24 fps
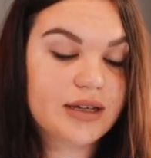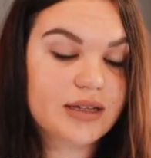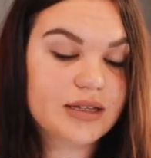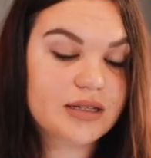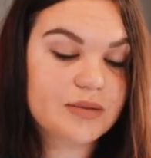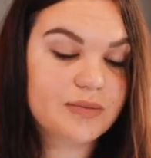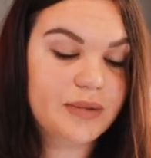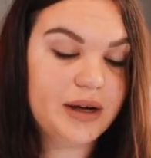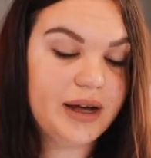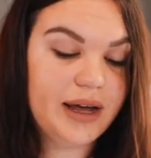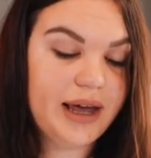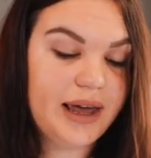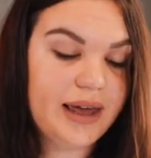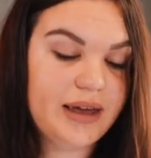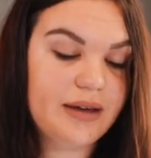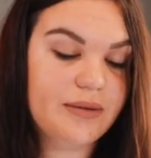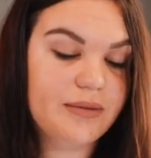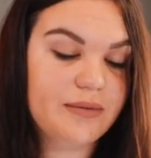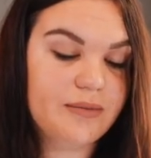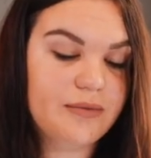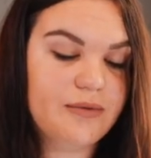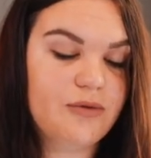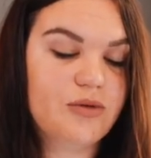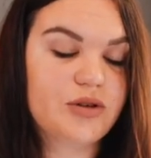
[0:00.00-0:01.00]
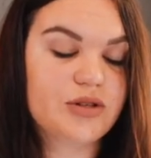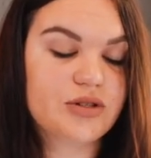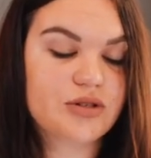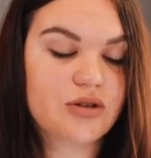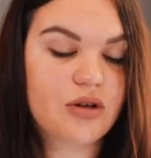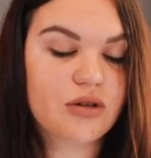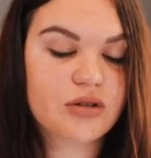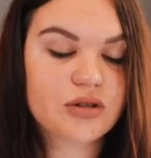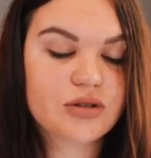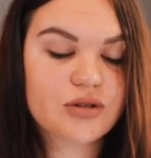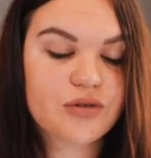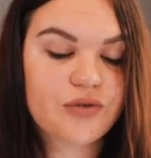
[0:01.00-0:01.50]
It's my
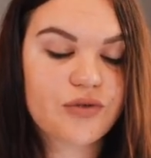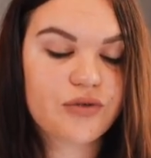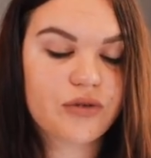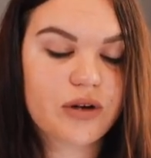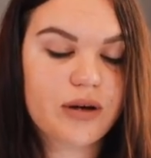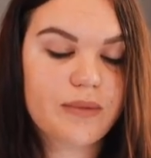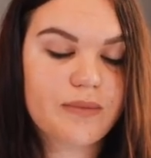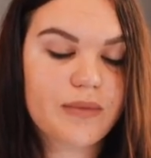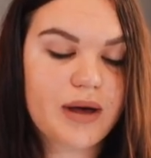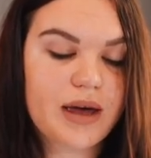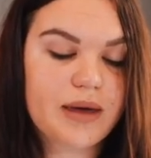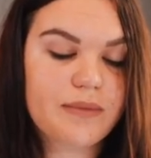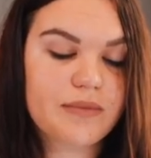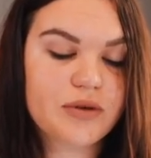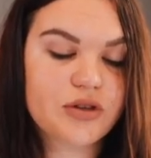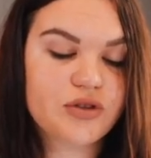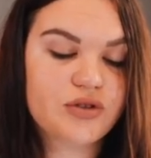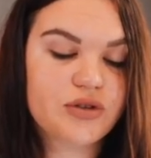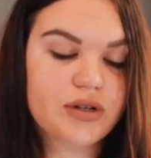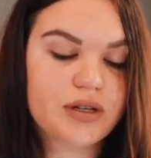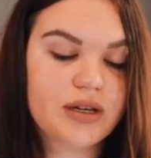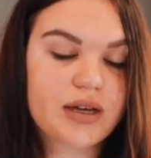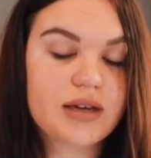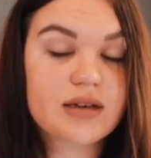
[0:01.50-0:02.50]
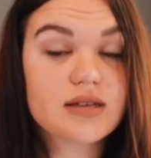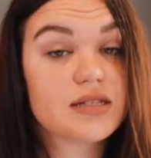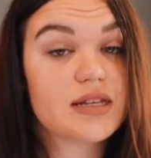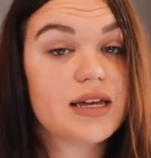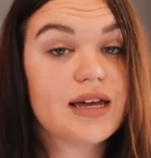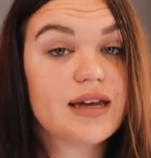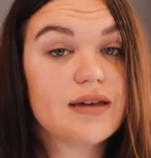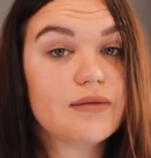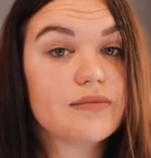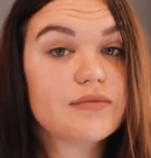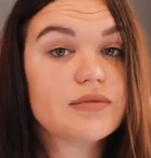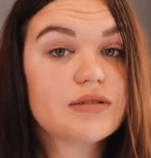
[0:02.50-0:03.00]
results from my matric
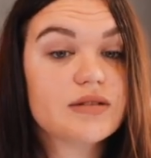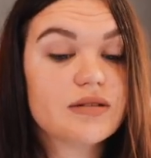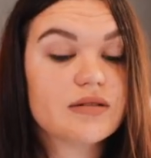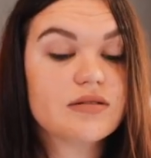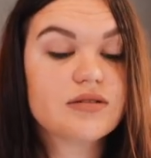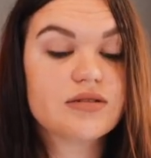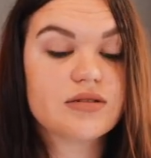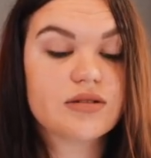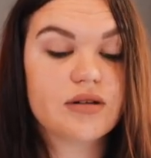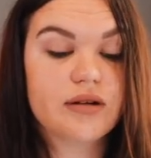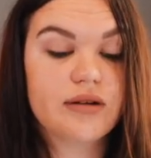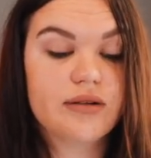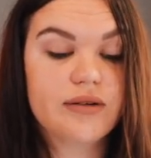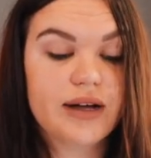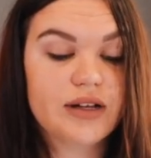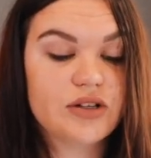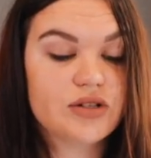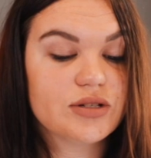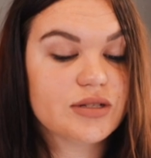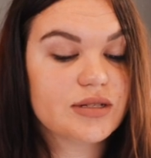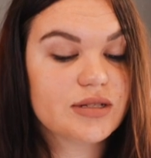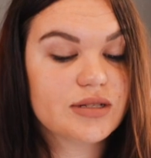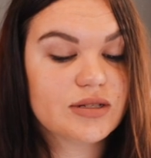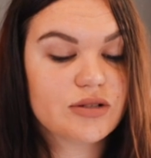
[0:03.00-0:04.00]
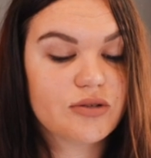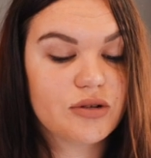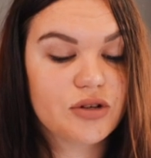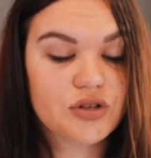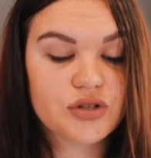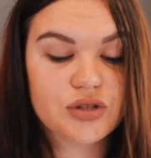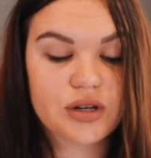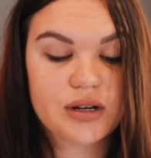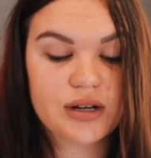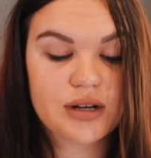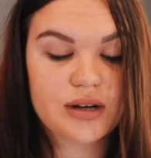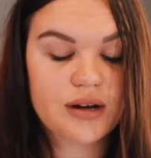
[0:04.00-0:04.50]
exams, so I just
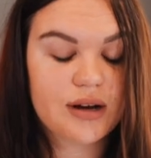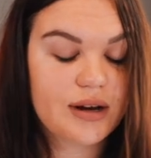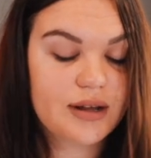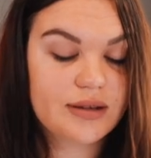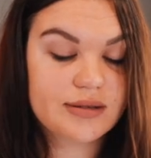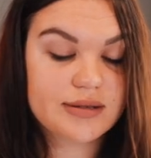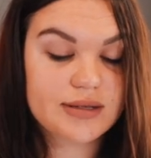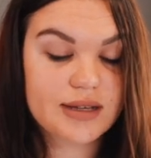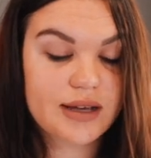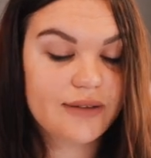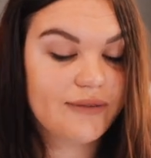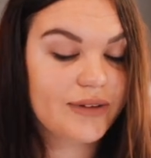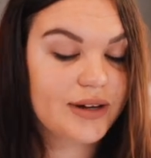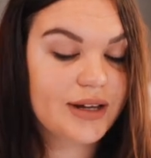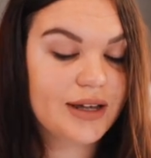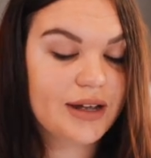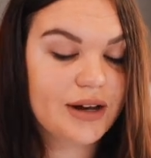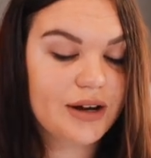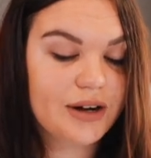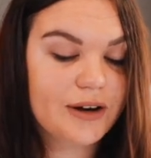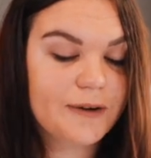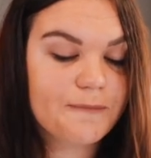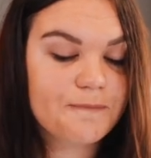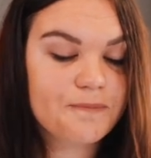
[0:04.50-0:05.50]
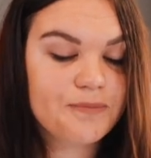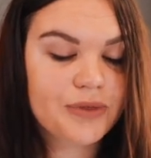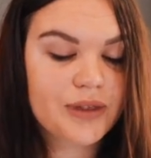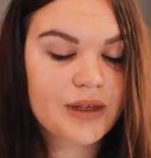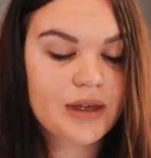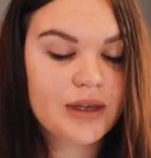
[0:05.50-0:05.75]
screenshotted it and saved it here.